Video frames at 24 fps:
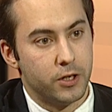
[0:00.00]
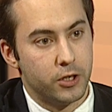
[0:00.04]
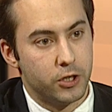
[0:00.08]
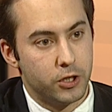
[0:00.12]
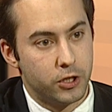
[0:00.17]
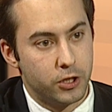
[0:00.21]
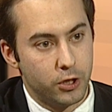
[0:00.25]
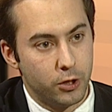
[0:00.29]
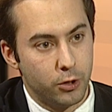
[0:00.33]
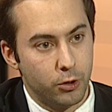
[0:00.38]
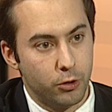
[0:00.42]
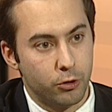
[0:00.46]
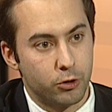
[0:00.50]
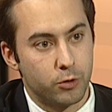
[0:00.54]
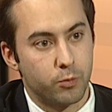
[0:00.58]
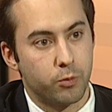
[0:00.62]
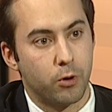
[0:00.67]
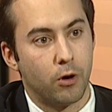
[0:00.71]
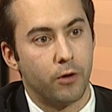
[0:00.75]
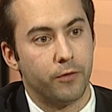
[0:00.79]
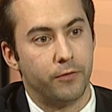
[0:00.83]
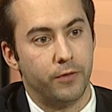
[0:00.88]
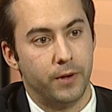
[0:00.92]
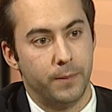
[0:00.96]

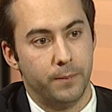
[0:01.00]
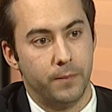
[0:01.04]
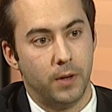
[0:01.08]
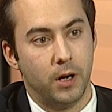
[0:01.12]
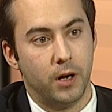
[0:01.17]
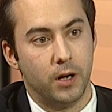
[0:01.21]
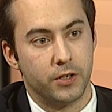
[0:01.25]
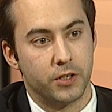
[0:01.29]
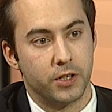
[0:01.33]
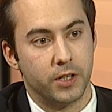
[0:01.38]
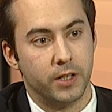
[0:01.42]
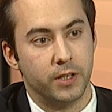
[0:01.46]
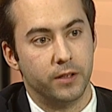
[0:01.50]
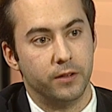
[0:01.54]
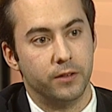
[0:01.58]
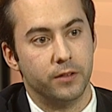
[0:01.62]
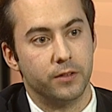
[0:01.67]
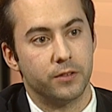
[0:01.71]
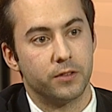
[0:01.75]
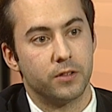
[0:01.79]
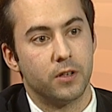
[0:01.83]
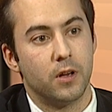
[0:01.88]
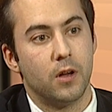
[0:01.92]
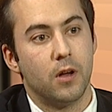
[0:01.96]
huge profit
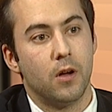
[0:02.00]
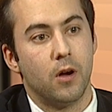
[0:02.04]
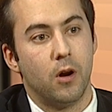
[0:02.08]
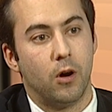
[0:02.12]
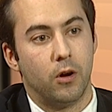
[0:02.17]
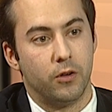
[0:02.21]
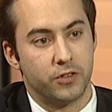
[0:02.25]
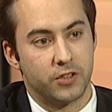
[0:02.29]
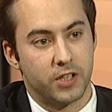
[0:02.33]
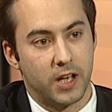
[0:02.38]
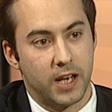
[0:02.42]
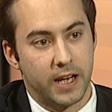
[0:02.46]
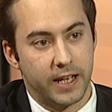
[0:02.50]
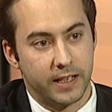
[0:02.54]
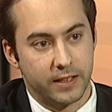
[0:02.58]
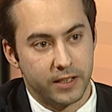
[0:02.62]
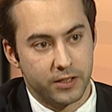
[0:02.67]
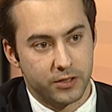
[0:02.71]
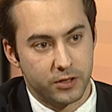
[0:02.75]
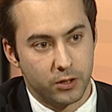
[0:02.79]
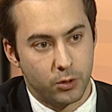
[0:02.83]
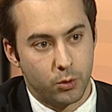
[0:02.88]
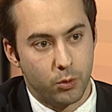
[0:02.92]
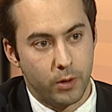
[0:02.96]
margins on selling
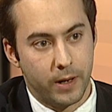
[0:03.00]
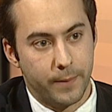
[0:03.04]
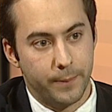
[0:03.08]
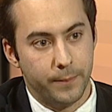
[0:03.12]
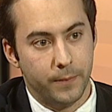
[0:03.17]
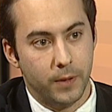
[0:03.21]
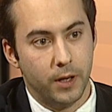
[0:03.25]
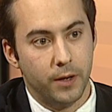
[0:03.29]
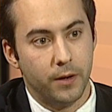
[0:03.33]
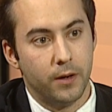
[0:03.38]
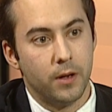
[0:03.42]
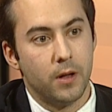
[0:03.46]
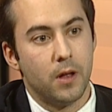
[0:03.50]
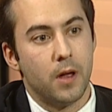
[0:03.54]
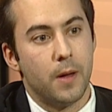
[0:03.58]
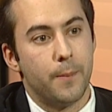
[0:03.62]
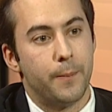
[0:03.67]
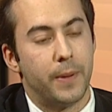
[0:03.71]
this equipment,